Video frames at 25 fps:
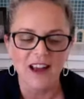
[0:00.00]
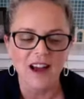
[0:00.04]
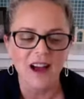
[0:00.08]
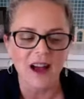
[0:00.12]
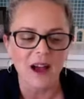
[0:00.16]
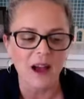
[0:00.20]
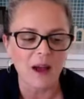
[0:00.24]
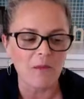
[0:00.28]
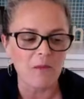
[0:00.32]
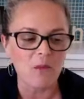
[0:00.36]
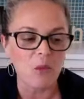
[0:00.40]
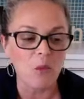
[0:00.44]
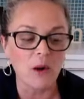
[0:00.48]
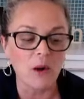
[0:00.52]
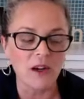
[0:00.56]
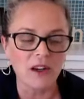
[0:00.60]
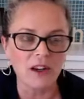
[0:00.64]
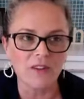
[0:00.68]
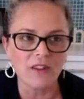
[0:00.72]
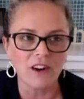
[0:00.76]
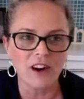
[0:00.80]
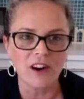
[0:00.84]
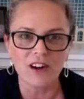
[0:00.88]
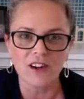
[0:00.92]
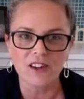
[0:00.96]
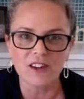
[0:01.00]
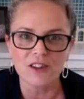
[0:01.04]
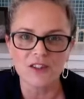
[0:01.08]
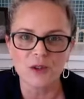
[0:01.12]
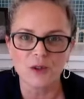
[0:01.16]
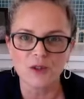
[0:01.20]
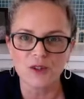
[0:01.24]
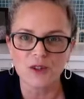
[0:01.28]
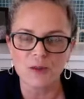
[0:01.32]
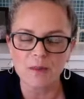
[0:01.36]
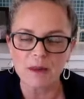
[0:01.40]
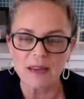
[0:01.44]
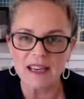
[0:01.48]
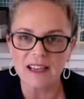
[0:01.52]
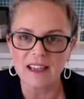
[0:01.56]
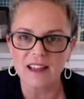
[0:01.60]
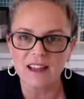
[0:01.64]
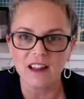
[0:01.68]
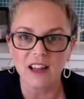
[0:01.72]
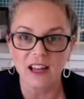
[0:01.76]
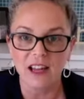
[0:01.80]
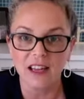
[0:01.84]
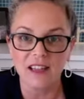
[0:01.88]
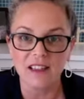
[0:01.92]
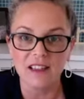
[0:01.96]
Um, one of our social media
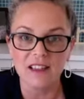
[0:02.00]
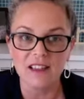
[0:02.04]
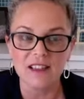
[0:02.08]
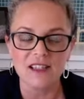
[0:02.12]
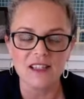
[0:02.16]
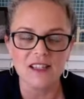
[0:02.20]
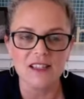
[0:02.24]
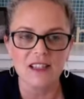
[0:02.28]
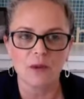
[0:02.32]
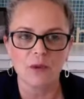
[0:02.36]
clients,